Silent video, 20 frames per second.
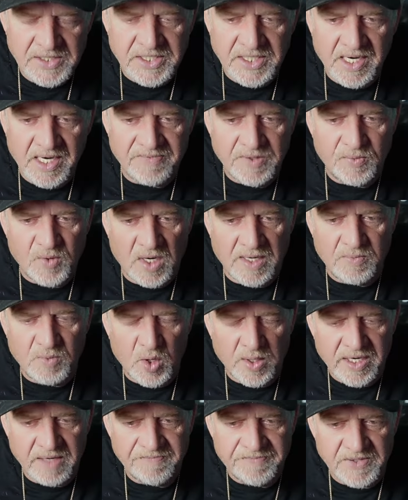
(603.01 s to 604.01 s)
and every one
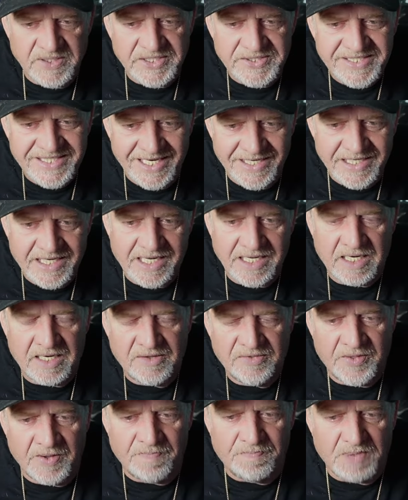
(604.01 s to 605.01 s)
working for the syndicate,
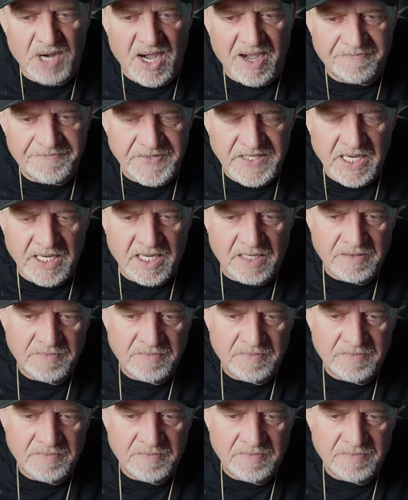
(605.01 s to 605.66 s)
the mafia,